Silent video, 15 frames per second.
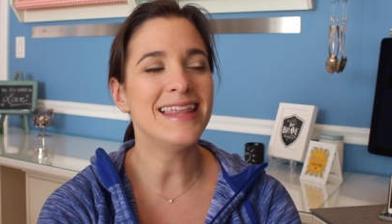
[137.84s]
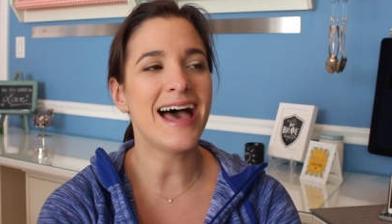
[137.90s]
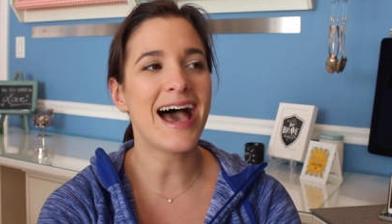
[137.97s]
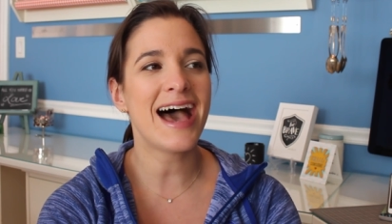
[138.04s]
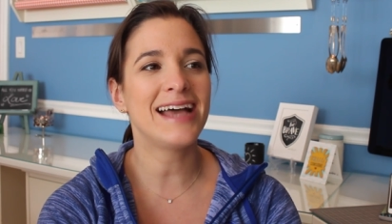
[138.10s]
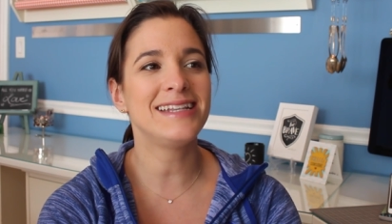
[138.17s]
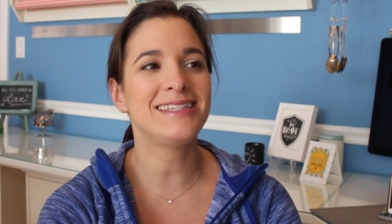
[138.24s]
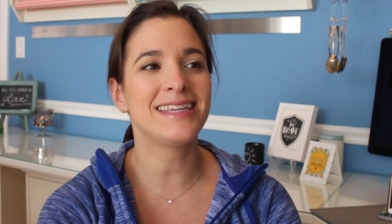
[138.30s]

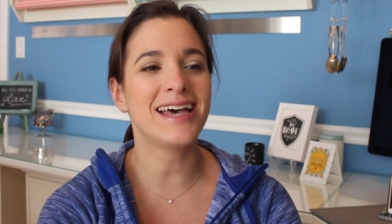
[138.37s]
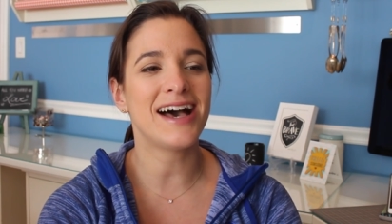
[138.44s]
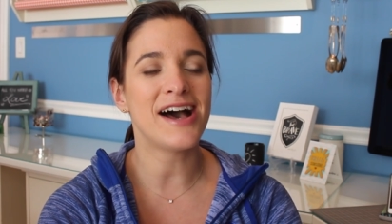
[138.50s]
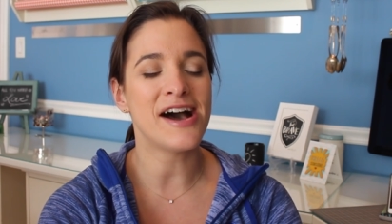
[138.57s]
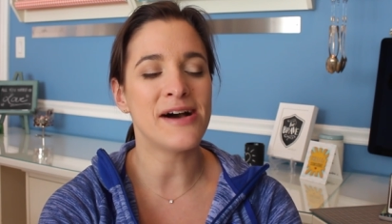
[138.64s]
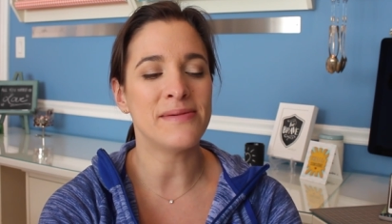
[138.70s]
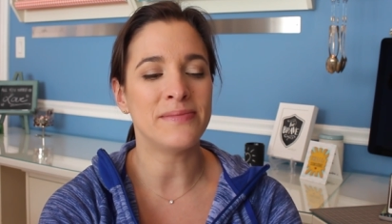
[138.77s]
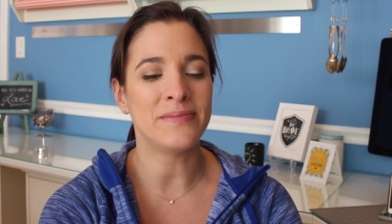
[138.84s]
that
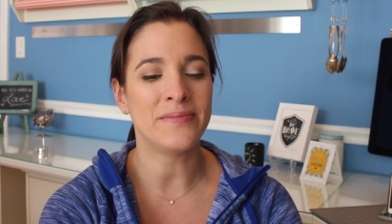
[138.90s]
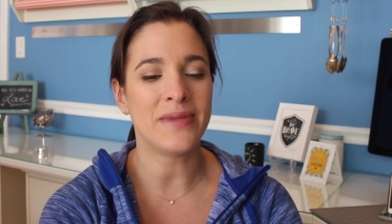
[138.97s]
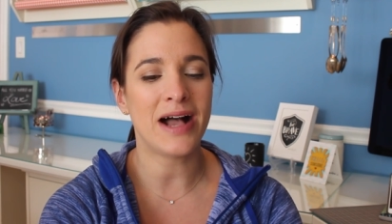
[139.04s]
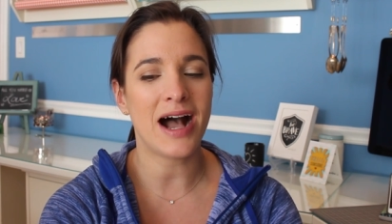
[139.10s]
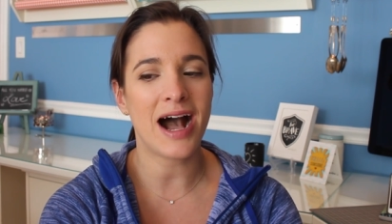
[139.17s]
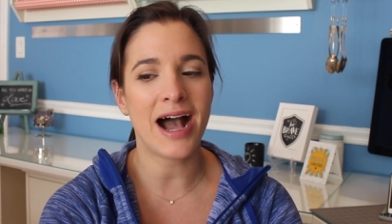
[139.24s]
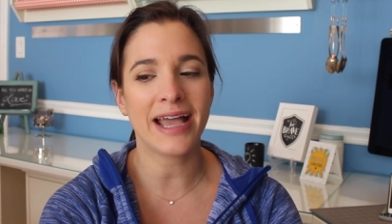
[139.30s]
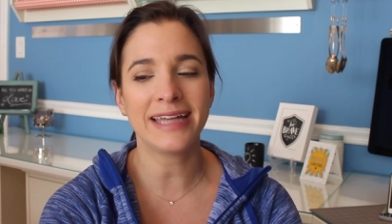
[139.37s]
um,
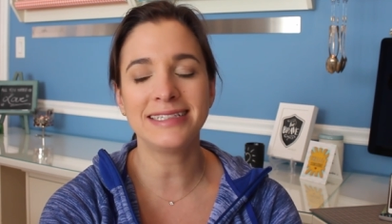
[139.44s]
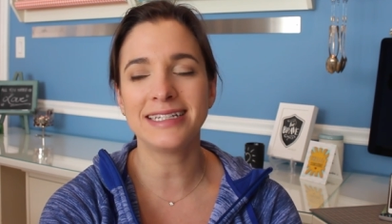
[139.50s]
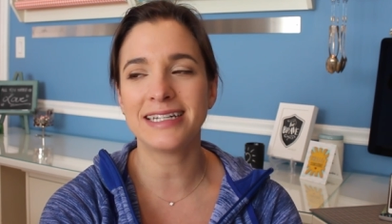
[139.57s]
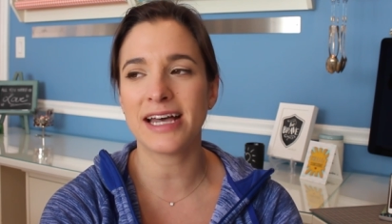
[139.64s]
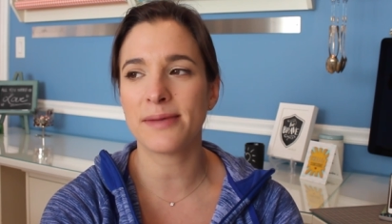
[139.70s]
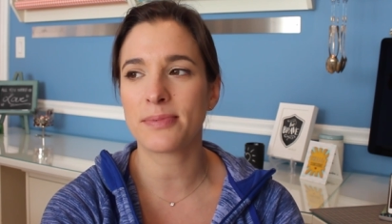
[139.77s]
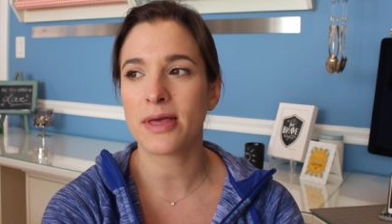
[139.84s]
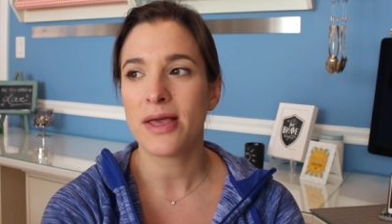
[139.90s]
I
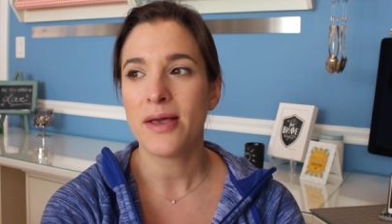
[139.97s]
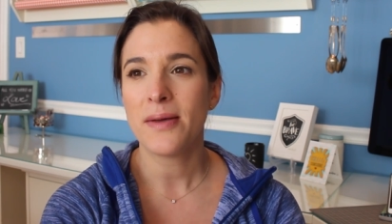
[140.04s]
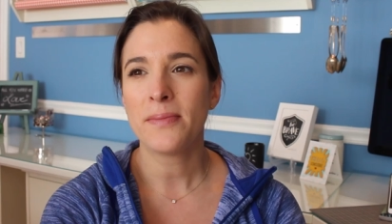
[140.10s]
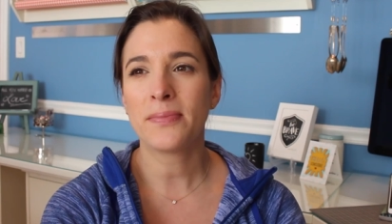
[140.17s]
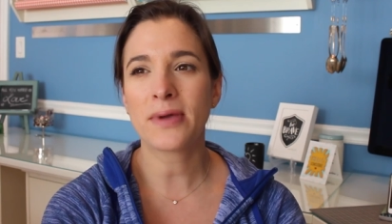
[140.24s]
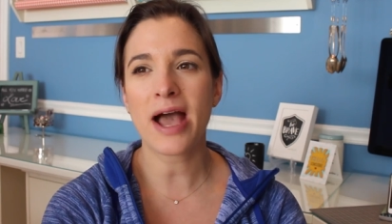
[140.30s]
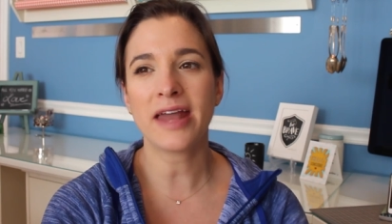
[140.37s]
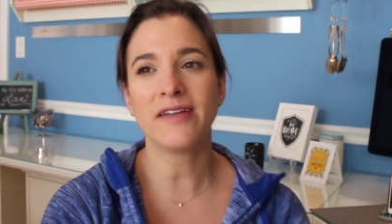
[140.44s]
ended up
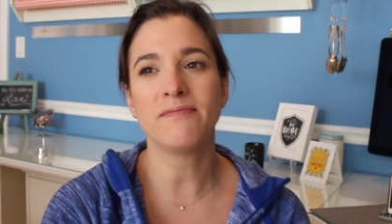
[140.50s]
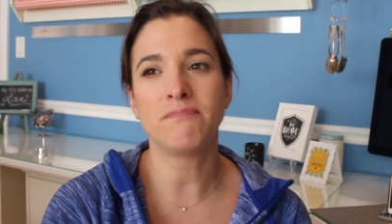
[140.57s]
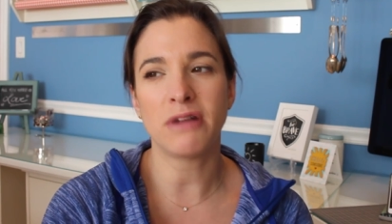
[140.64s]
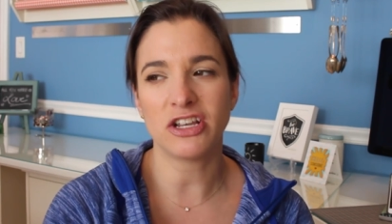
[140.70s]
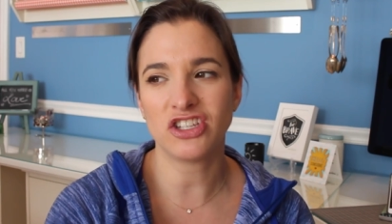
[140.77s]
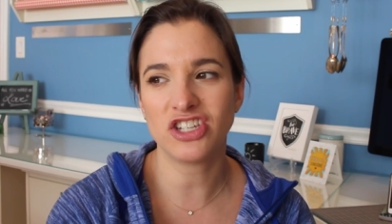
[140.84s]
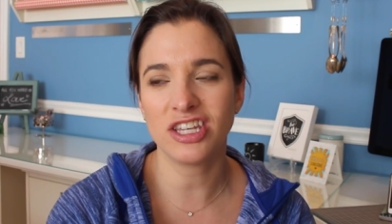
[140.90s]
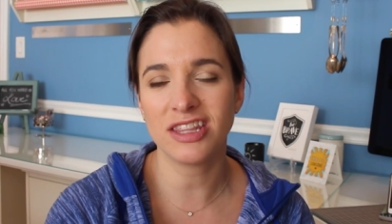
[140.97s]
kind of
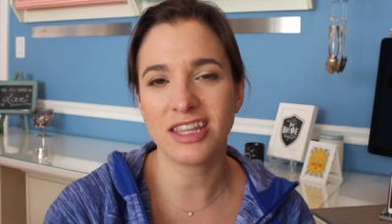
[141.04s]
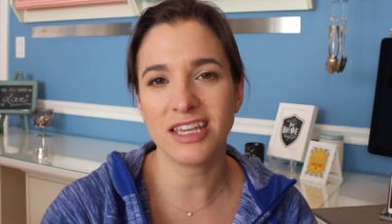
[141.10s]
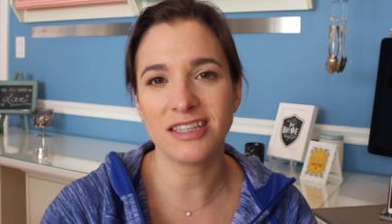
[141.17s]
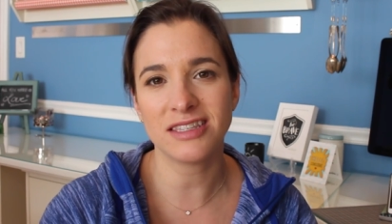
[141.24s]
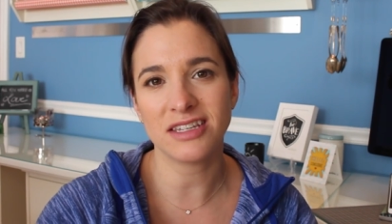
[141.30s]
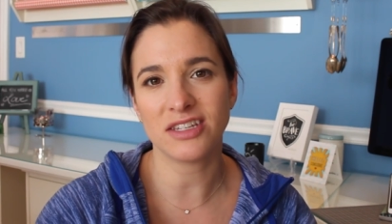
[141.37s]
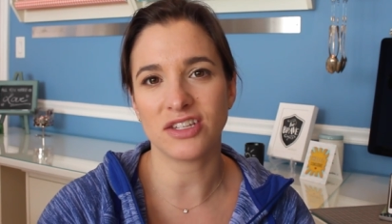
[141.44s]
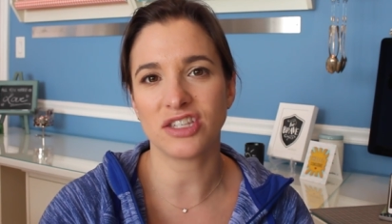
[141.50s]
bunching
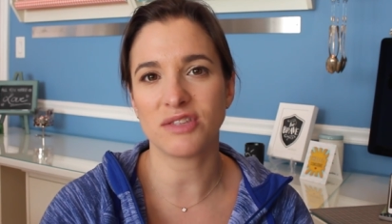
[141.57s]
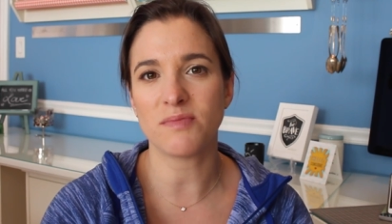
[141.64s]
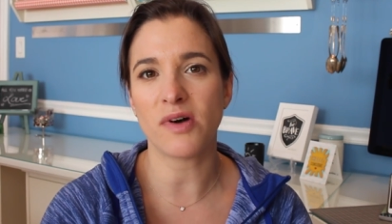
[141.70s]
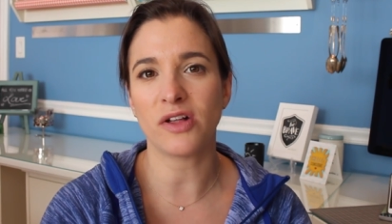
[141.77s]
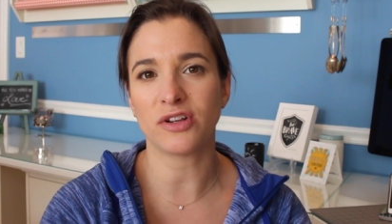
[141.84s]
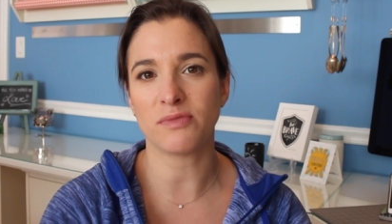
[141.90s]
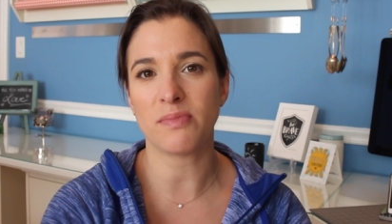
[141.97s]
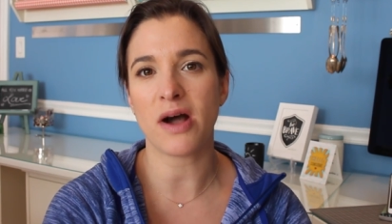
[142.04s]
things into
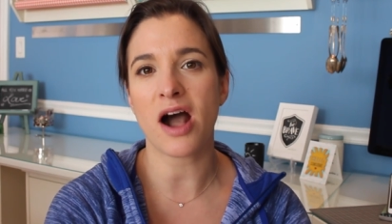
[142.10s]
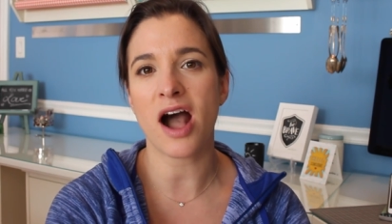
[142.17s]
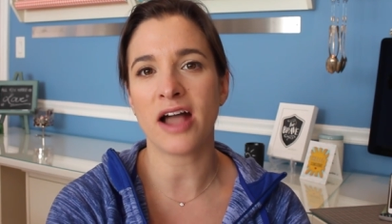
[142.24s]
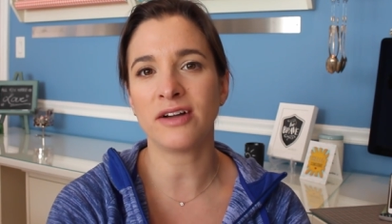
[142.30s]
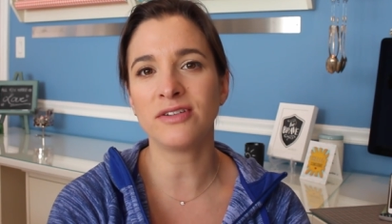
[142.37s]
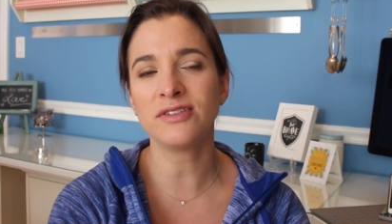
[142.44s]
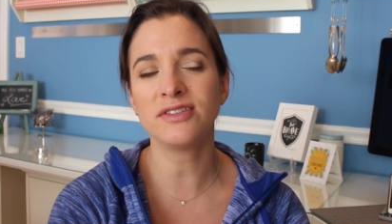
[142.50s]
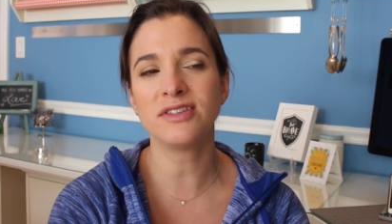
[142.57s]
smaller
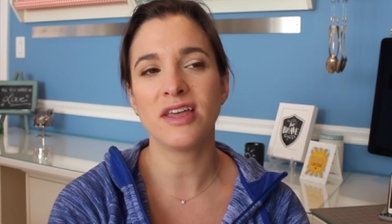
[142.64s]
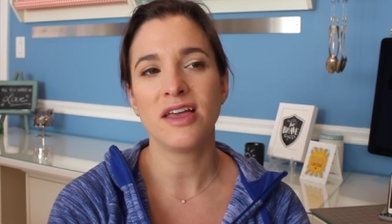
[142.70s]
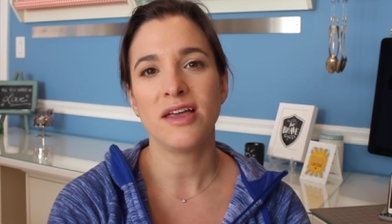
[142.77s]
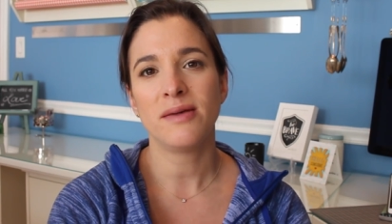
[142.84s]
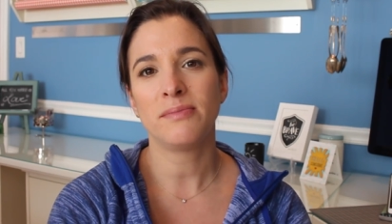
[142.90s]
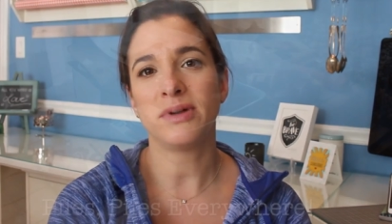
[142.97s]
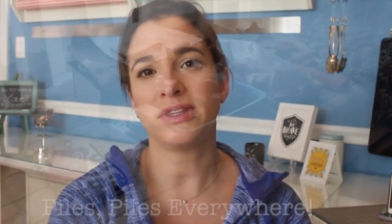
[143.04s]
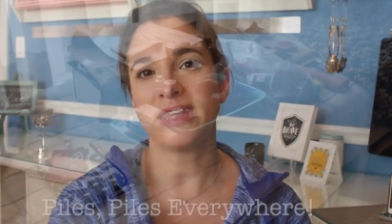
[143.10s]
piles,
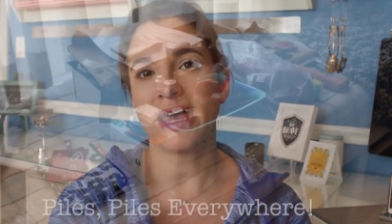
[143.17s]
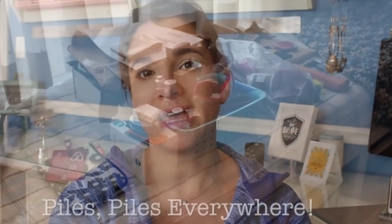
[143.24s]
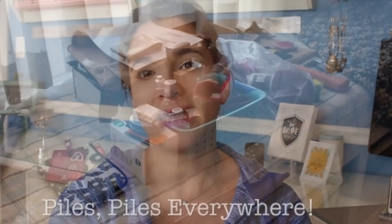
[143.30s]
but